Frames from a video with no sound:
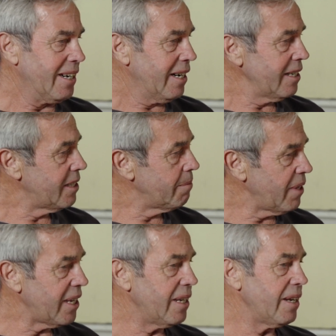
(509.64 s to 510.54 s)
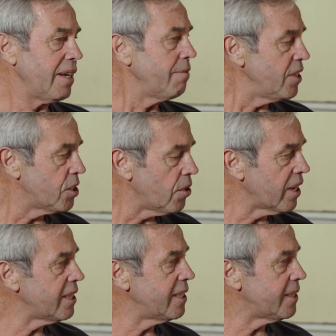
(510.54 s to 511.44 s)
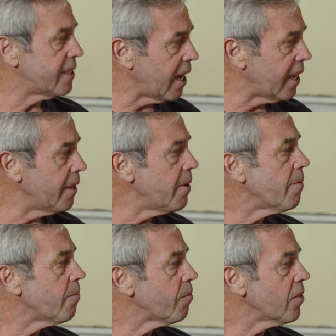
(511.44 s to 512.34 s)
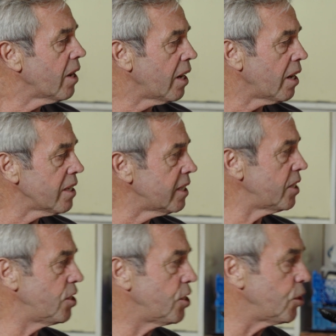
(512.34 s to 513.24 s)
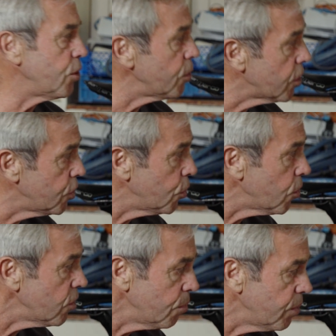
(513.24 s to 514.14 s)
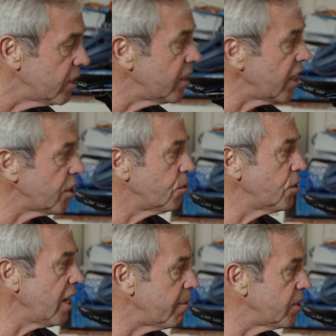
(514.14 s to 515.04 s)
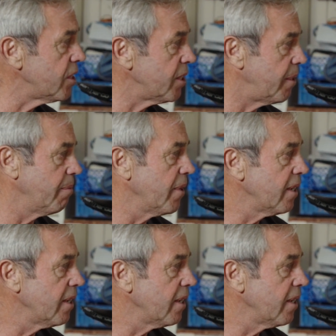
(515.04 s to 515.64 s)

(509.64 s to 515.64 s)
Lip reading: I said, mate, every dog has his day. And I said to you, you're going to win the national championship.